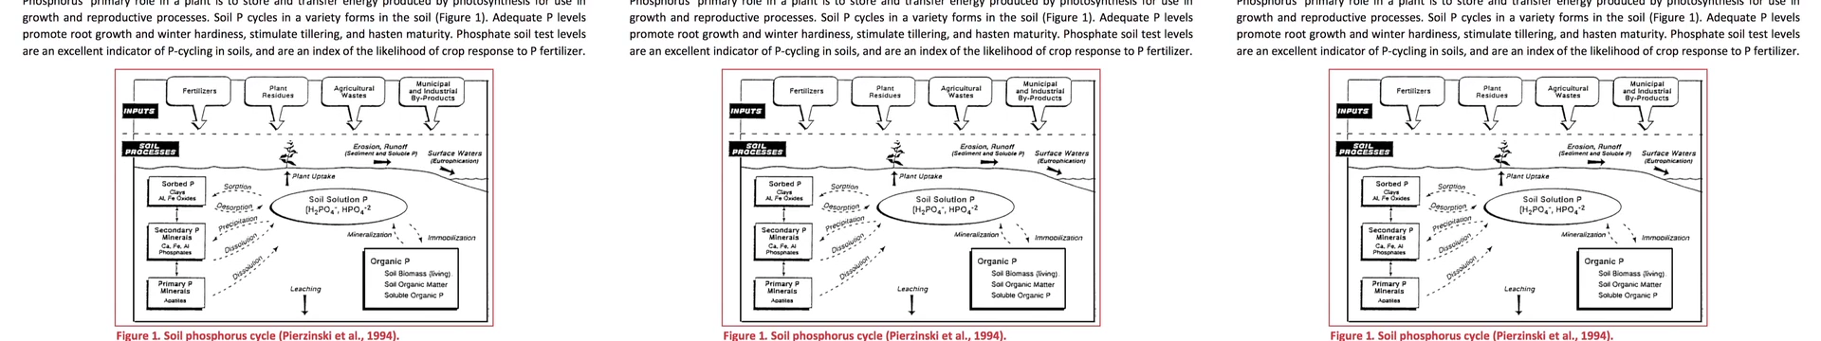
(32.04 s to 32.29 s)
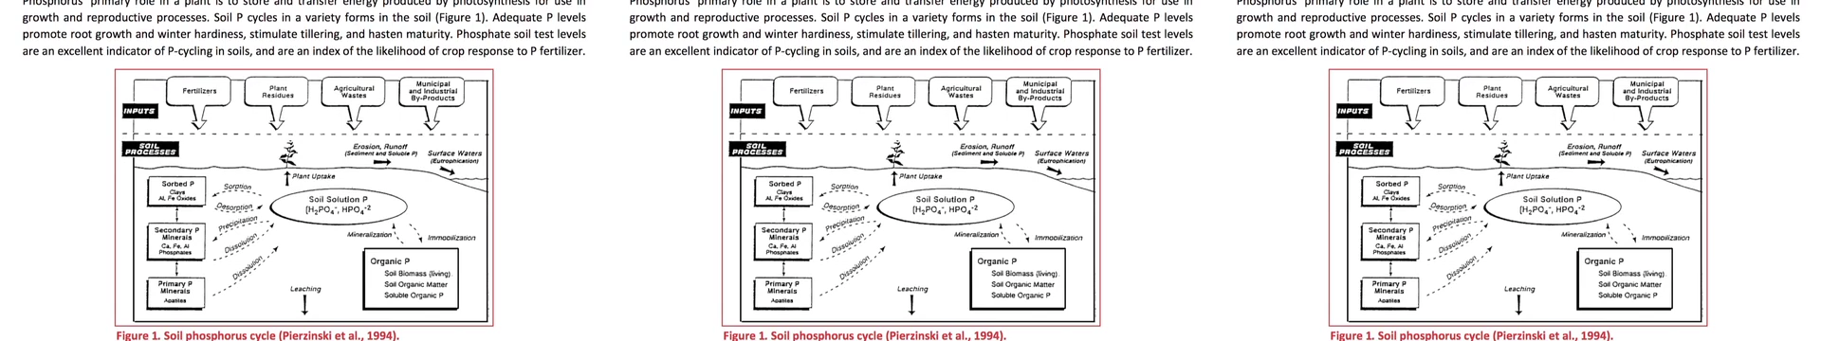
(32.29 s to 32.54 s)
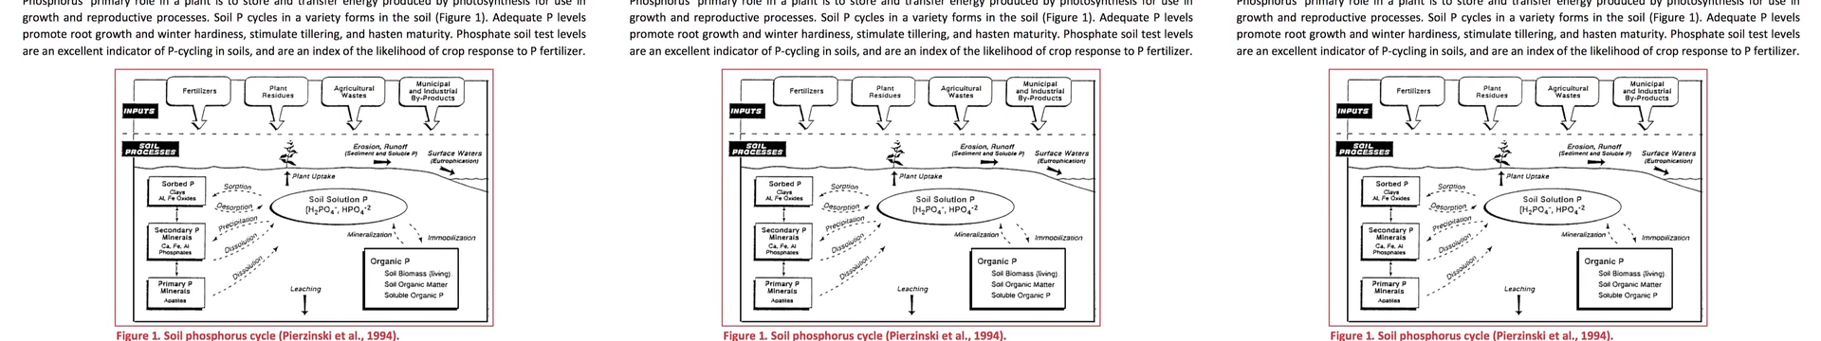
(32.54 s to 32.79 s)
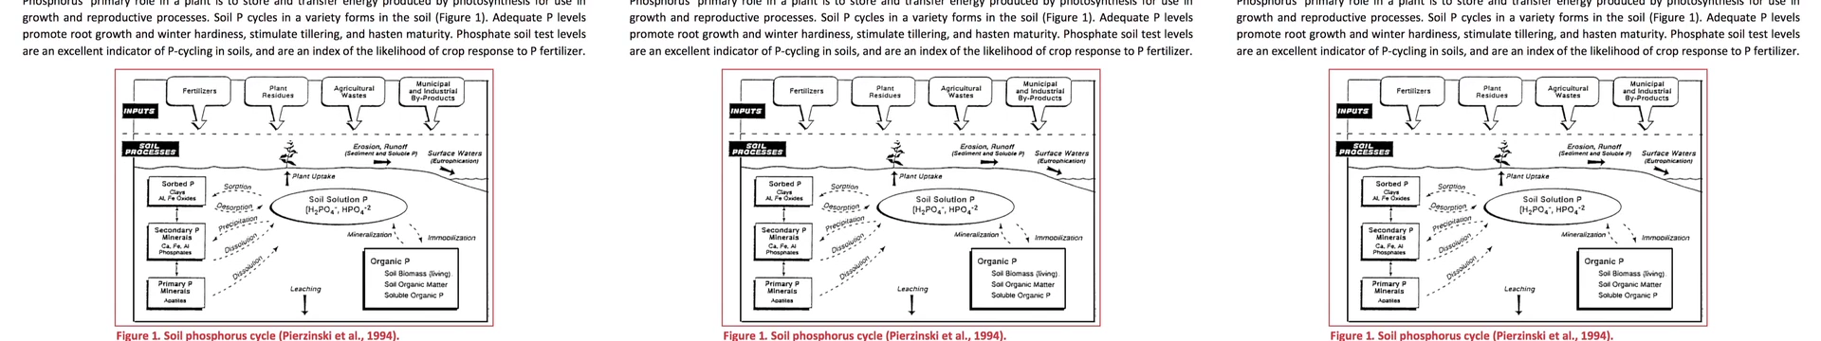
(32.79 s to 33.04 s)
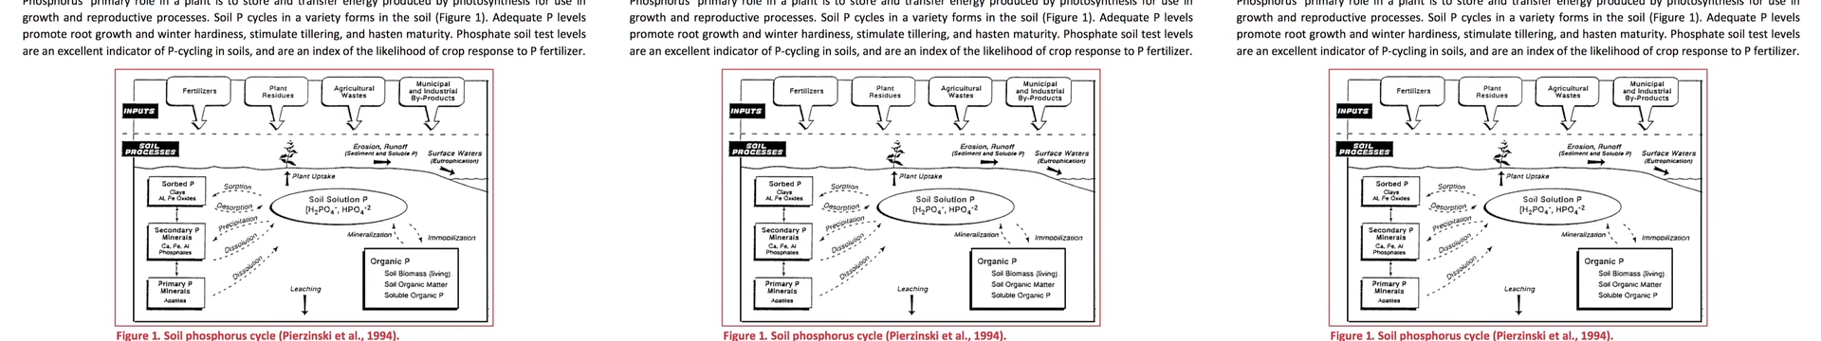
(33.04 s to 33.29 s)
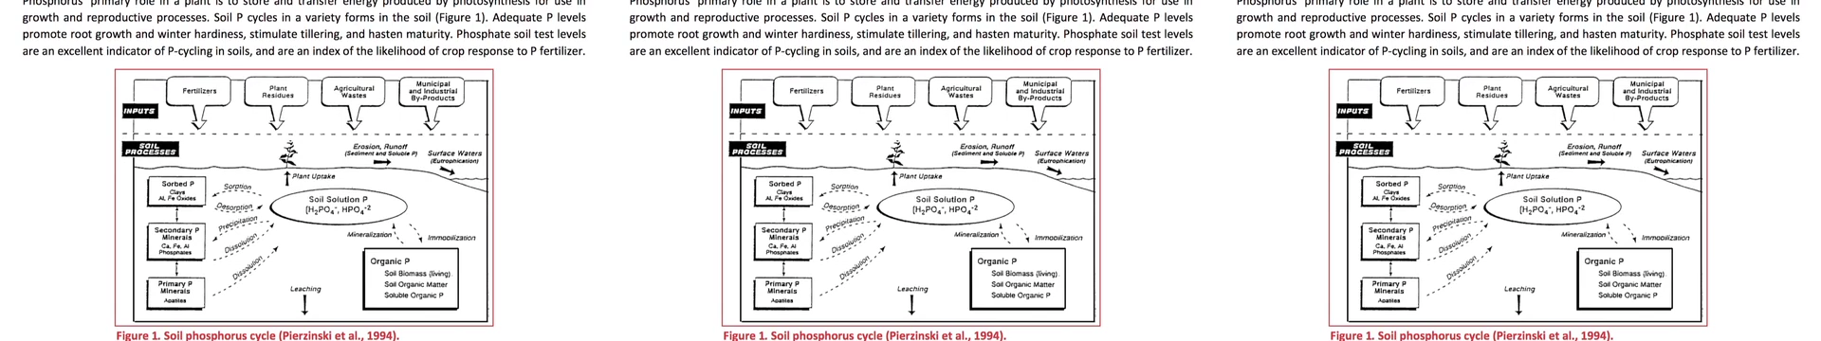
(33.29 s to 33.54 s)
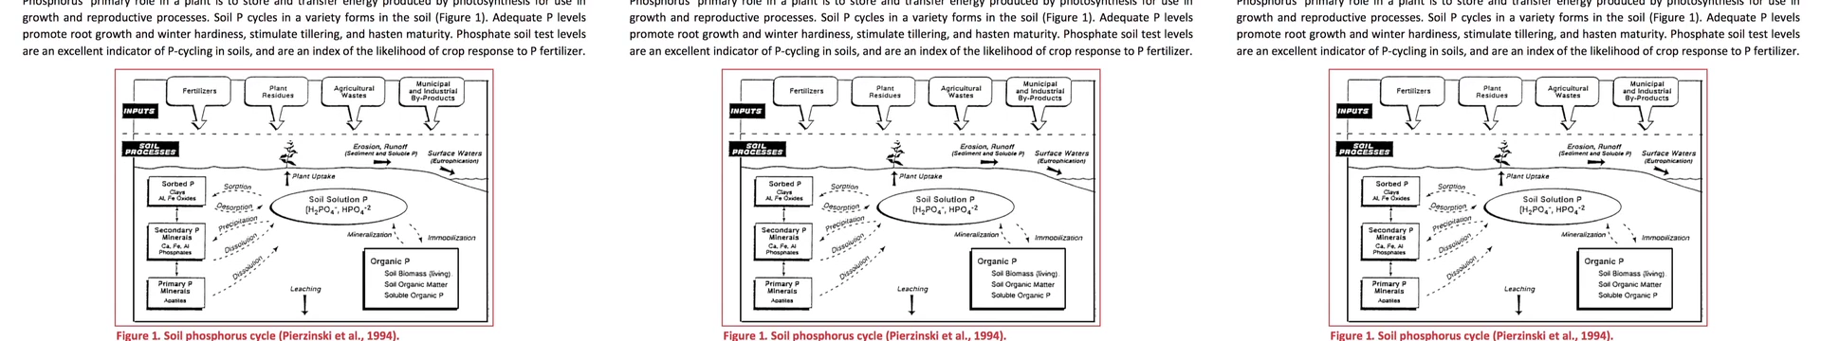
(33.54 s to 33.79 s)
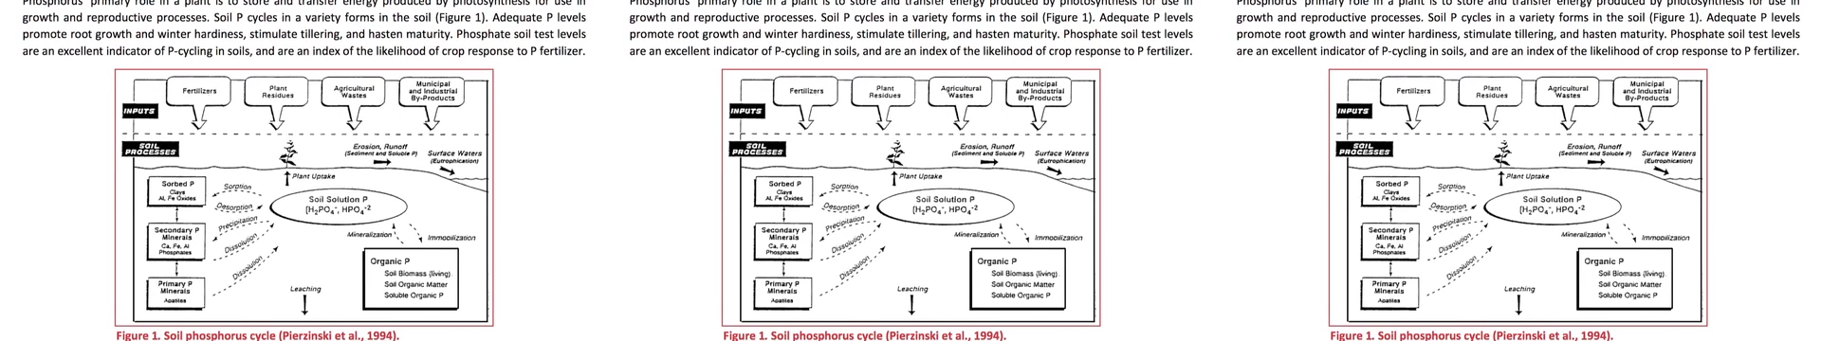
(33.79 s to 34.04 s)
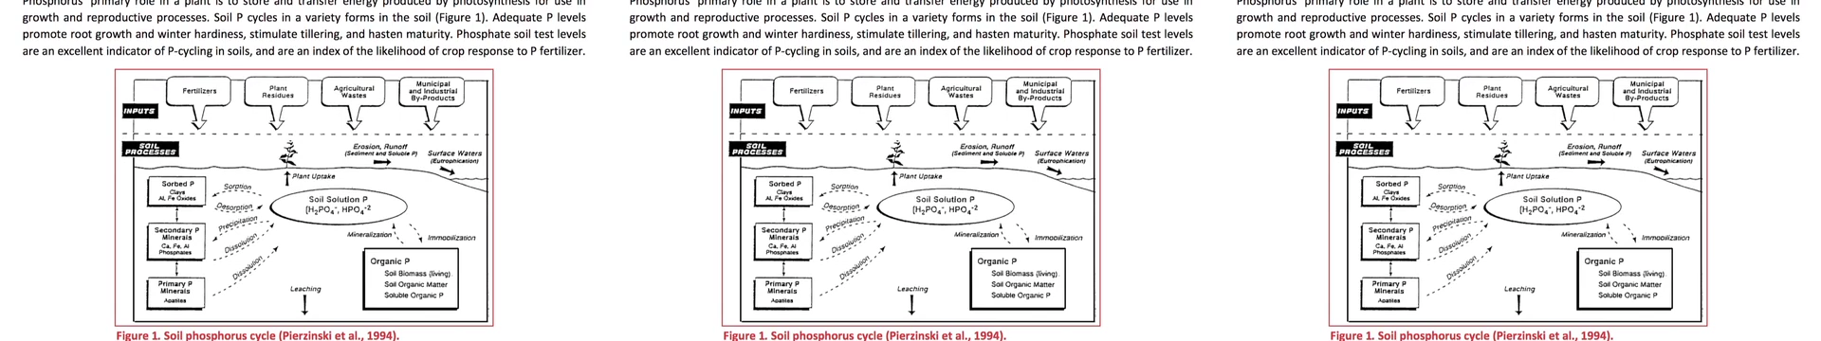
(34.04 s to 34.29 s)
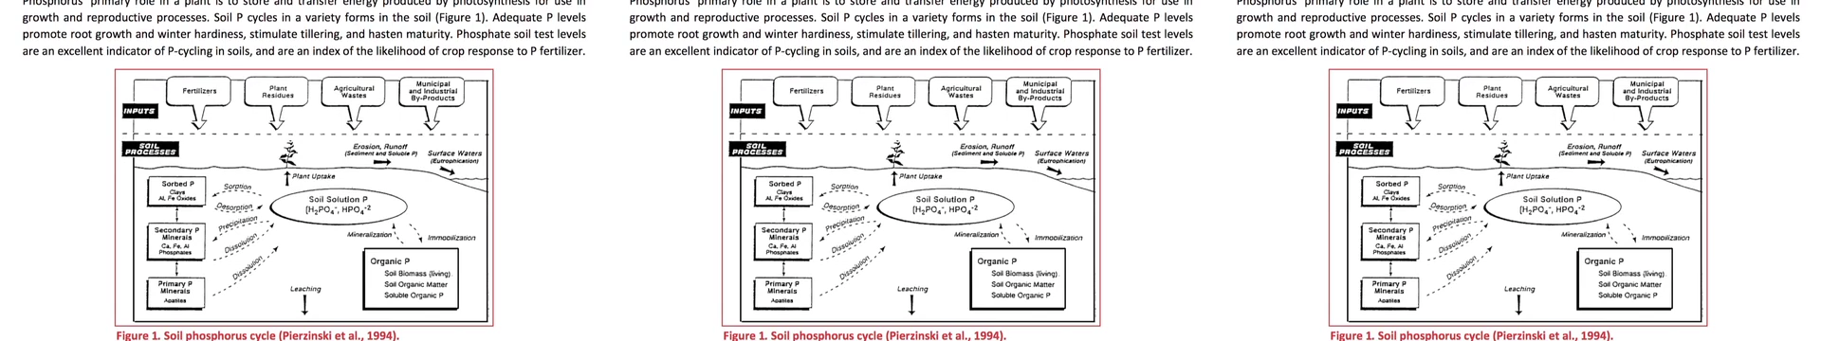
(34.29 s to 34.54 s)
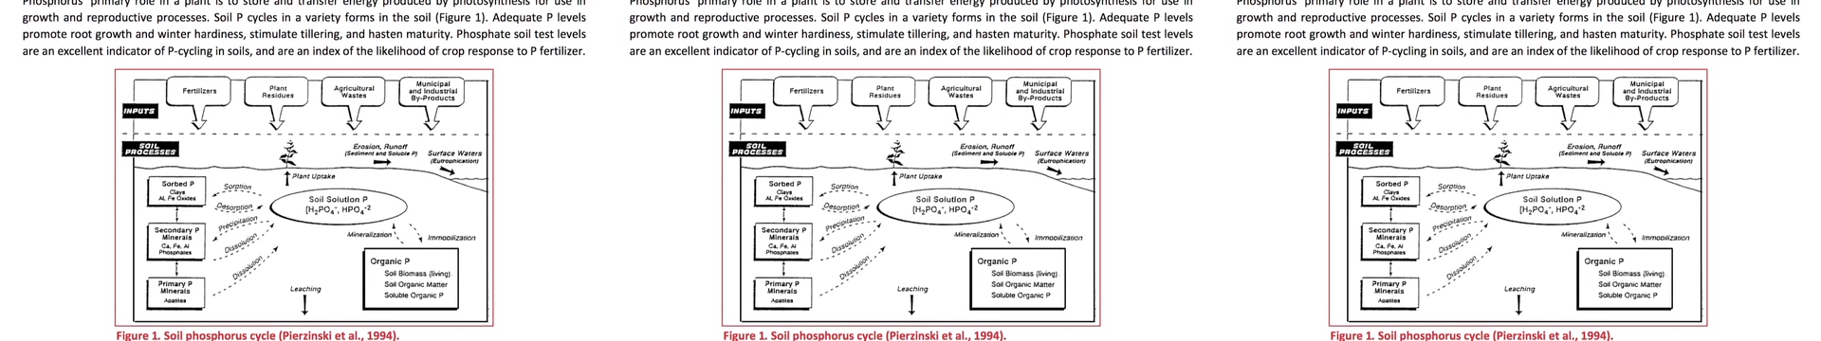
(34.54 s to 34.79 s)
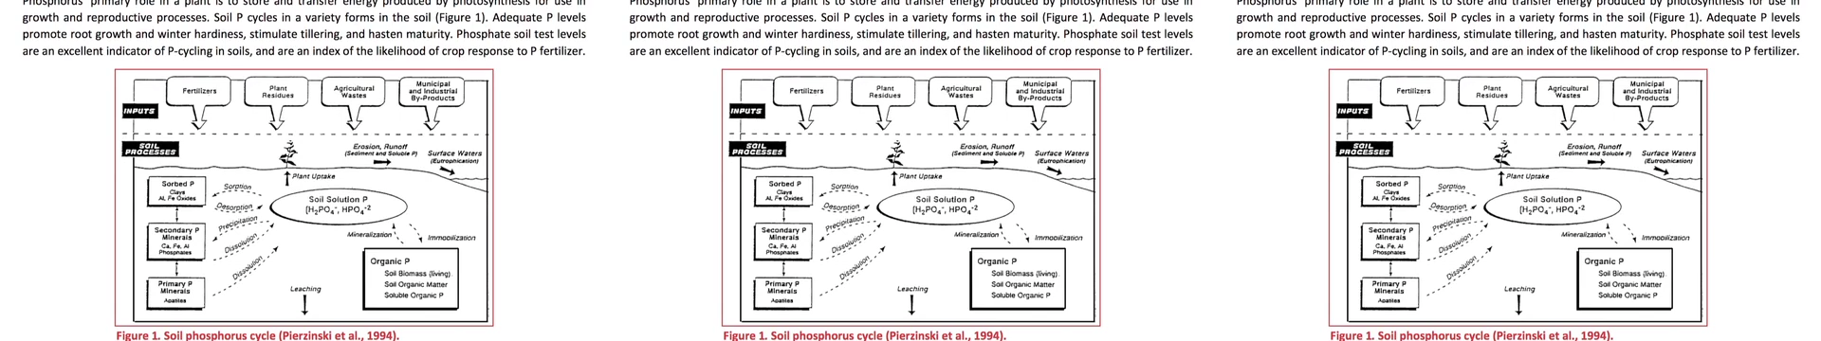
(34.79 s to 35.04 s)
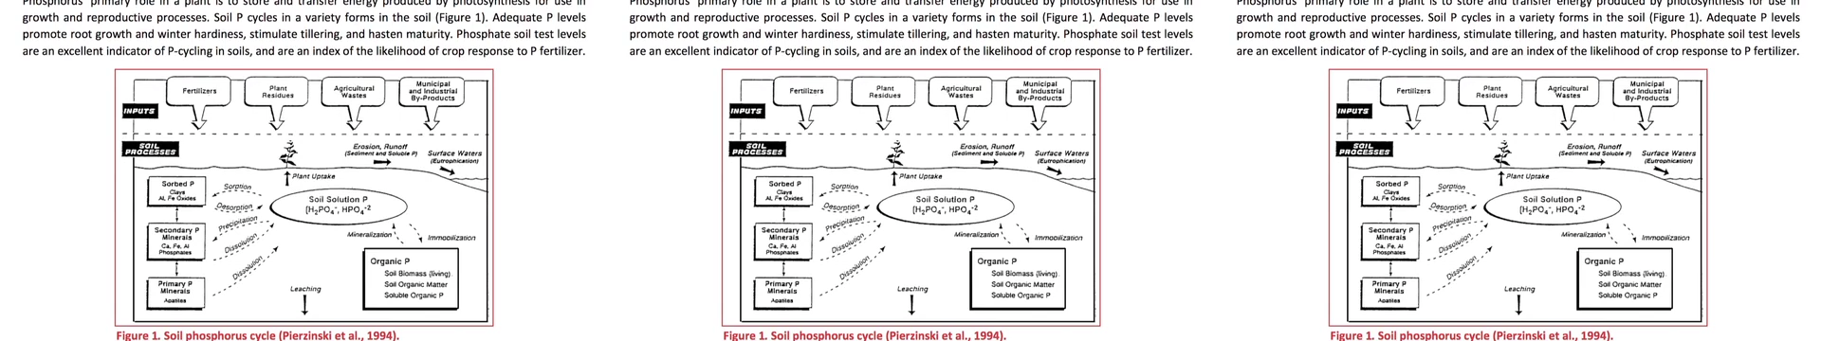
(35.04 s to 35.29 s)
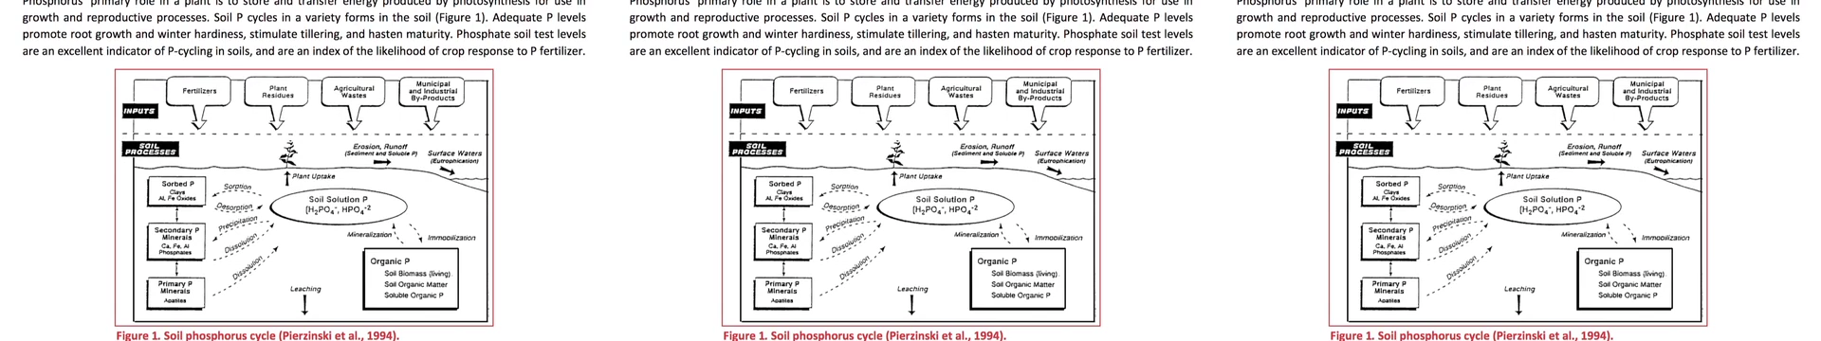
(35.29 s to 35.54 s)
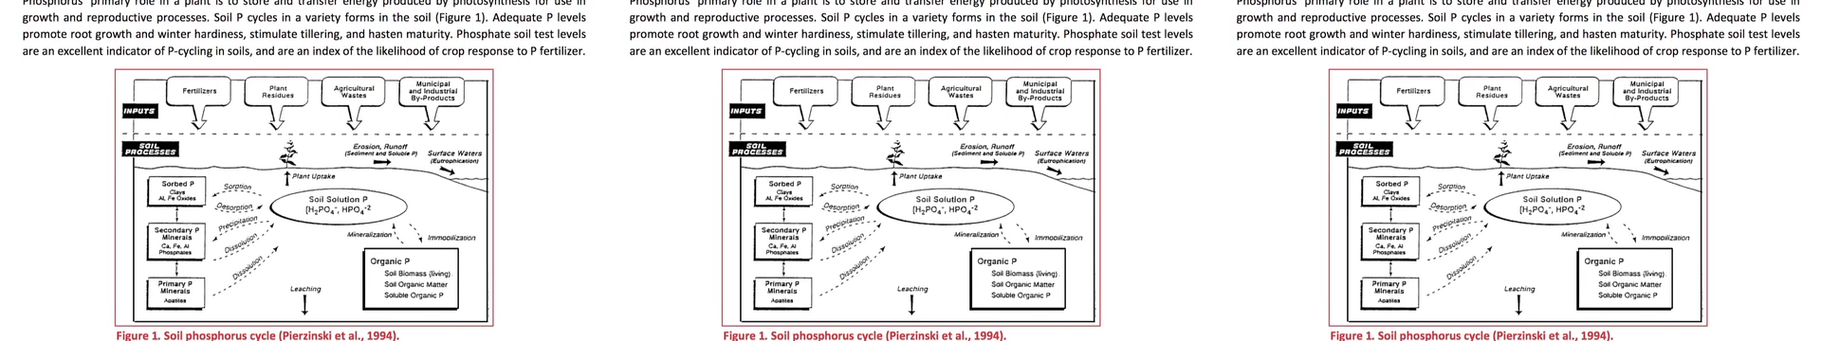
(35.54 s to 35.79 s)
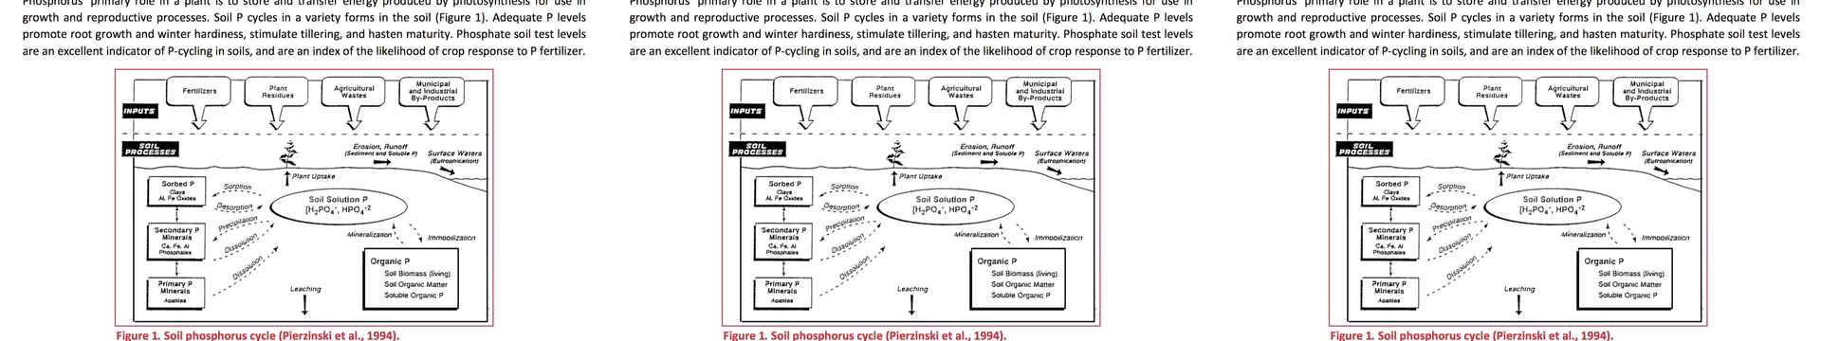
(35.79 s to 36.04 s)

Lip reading: Nobody's mouth can be seen.